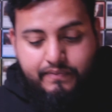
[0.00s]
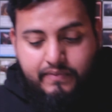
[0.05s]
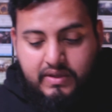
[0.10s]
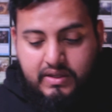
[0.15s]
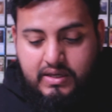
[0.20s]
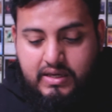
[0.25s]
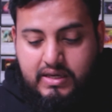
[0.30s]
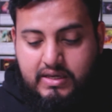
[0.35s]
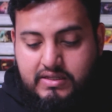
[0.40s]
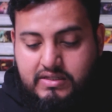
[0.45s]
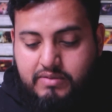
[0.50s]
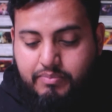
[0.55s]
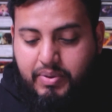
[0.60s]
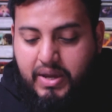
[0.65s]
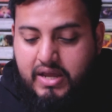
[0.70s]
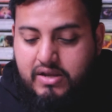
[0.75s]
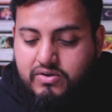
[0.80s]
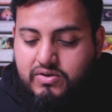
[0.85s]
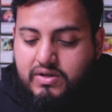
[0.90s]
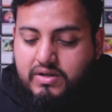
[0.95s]
He's the
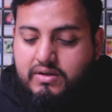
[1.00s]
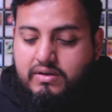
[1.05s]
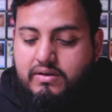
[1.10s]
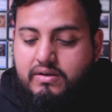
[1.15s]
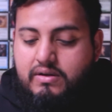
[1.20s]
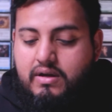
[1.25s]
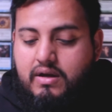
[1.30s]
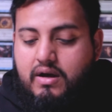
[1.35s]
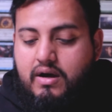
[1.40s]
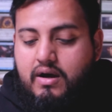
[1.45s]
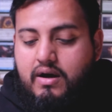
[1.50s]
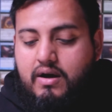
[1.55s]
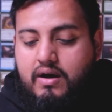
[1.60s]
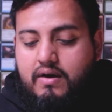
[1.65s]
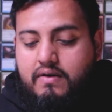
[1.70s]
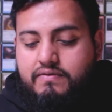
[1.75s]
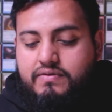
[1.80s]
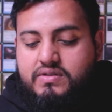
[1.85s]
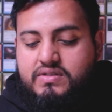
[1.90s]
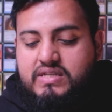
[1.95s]
patron
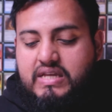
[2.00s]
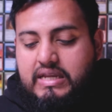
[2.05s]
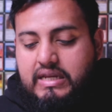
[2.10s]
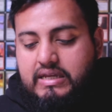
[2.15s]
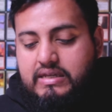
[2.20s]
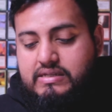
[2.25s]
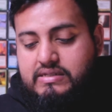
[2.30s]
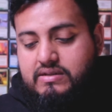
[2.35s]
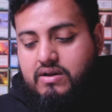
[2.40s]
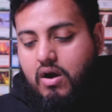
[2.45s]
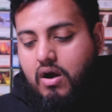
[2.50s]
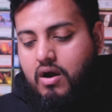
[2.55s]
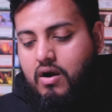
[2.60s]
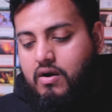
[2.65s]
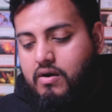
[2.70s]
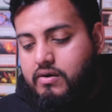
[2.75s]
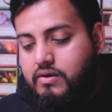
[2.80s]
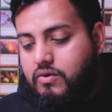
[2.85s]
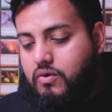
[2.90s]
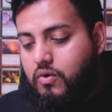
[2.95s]
of cities,
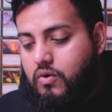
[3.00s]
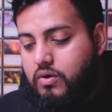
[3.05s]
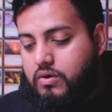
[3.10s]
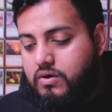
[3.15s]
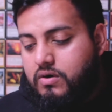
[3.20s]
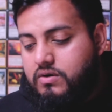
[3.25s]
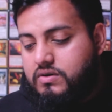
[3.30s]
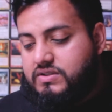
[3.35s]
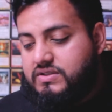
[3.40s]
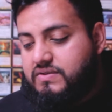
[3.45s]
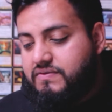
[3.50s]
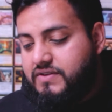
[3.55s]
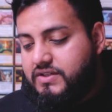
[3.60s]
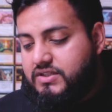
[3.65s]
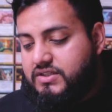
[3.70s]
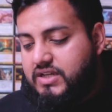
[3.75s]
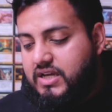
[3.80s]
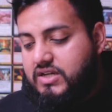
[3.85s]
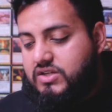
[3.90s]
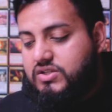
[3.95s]
art, order,
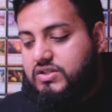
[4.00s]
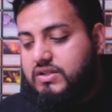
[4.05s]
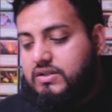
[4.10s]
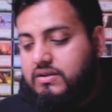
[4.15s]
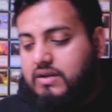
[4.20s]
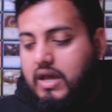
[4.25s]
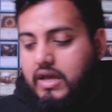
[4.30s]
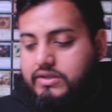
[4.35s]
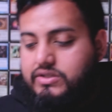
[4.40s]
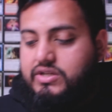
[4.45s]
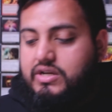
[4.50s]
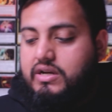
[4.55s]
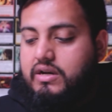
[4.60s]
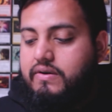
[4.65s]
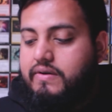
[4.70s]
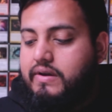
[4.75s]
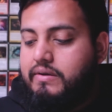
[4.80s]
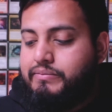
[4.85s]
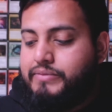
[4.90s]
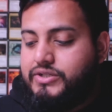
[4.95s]
civilization,
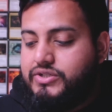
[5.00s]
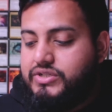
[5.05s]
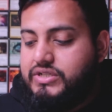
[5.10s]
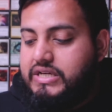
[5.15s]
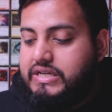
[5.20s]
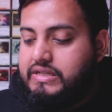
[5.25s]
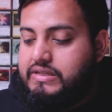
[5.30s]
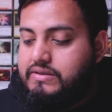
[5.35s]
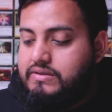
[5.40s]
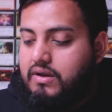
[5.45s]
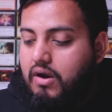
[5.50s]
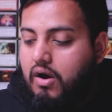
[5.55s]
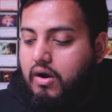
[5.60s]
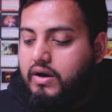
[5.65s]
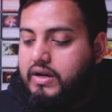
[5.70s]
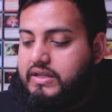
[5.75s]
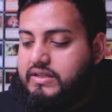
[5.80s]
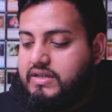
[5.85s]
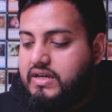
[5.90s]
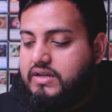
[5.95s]
engineering, machines,
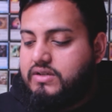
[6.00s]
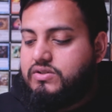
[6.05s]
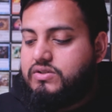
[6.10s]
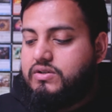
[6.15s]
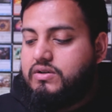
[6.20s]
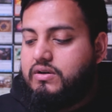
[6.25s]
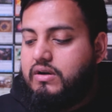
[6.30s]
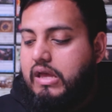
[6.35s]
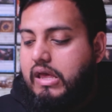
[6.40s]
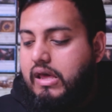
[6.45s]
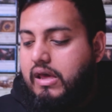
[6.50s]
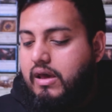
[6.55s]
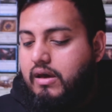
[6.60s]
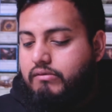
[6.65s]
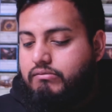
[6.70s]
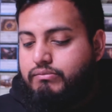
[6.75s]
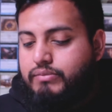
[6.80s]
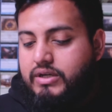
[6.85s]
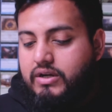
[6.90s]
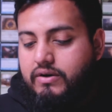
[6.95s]
architecture,
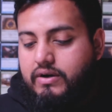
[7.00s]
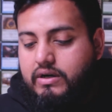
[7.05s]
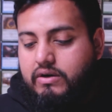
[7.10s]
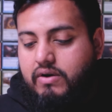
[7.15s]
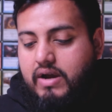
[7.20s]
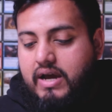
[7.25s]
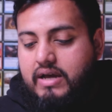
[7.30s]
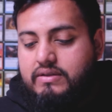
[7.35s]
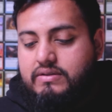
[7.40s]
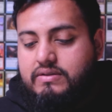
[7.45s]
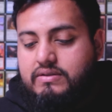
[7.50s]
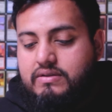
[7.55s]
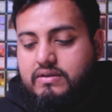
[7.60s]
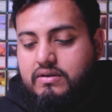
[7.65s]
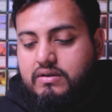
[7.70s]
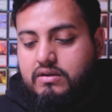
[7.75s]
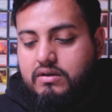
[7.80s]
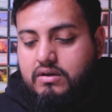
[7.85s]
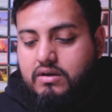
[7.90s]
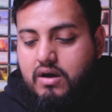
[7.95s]
bureaucrats,
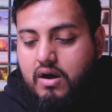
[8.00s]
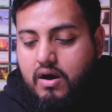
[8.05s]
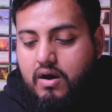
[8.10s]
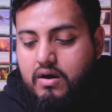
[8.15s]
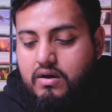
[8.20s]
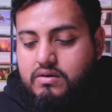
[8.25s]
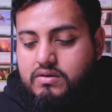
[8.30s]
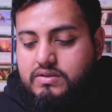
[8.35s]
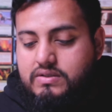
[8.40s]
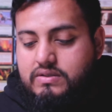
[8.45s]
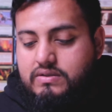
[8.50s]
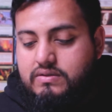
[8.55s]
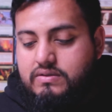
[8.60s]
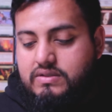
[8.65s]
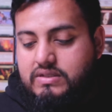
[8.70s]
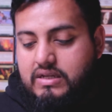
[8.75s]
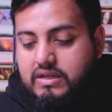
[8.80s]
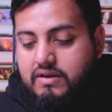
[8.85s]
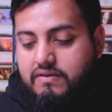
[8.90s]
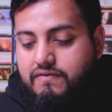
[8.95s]
guards,
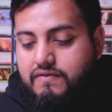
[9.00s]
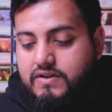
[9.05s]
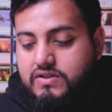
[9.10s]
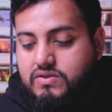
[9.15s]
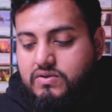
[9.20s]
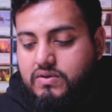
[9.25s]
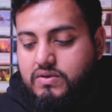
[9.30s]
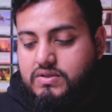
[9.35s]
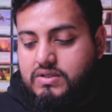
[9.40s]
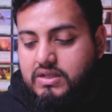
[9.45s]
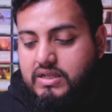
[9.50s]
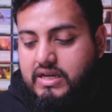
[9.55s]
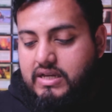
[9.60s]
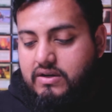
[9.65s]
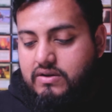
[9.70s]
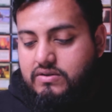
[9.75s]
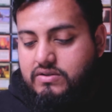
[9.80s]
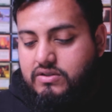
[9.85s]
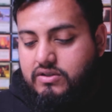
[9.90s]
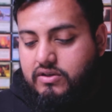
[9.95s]
city officials,
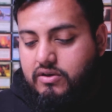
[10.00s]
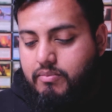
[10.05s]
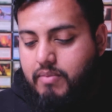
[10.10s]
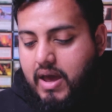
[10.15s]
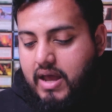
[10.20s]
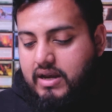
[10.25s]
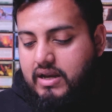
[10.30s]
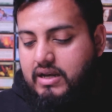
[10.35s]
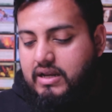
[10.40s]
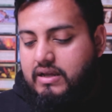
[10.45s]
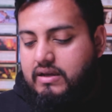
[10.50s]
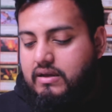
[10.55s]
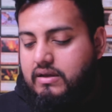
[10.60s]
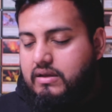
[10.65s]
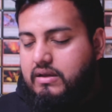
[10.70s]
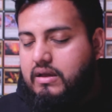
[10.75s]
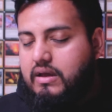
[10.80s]
leaders, humanity.